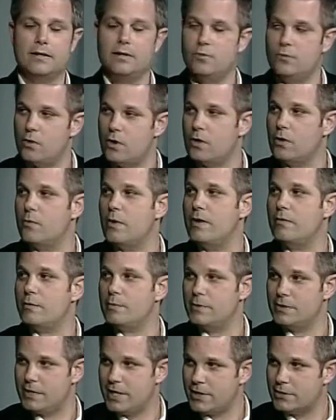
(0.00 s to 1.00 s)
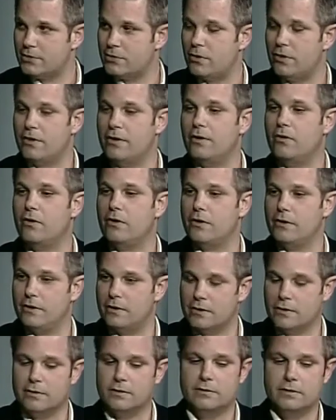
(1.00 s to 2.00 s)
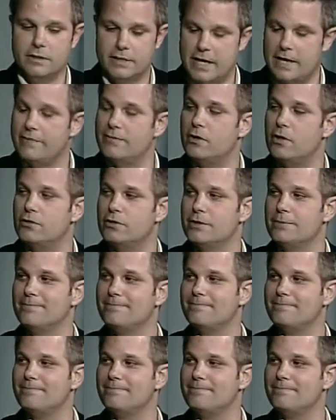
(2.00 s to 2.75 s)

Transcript: you walk away with possession on the day of closing.